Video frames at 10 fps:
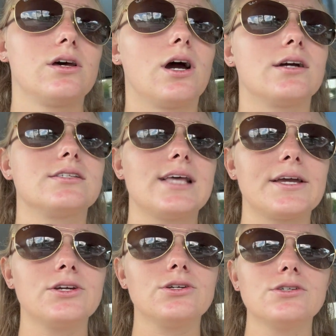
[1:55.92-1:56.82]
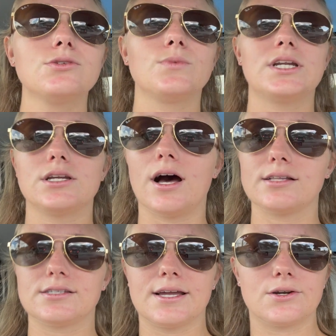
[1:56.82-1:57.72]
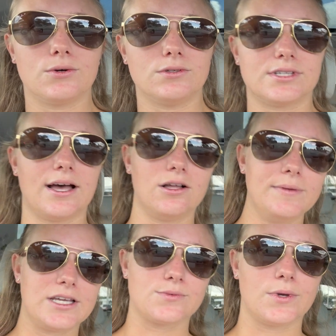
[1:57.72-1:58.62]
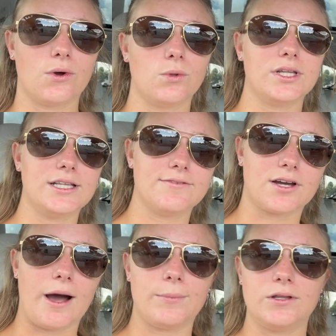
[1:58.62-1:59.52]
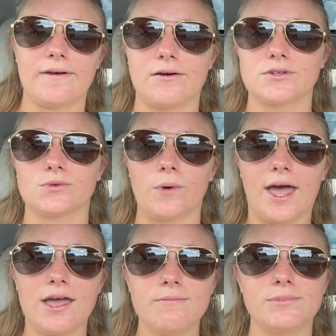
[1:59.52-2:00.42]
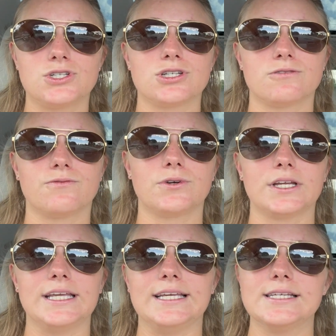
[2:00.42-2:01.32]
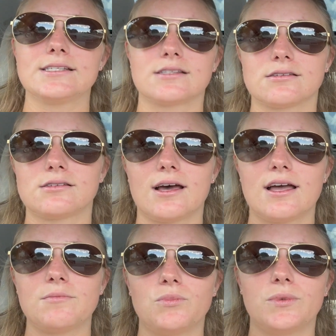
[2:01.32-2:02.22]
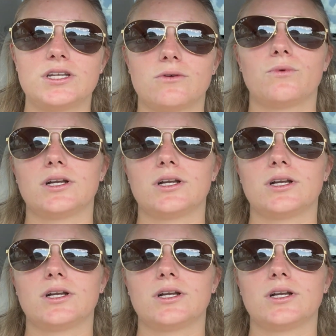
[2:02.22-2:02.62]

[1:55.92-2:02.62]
Our second cruise, we did not stay at a hotel because we only live a couple of hours away, but just for ease this time, we didn't want to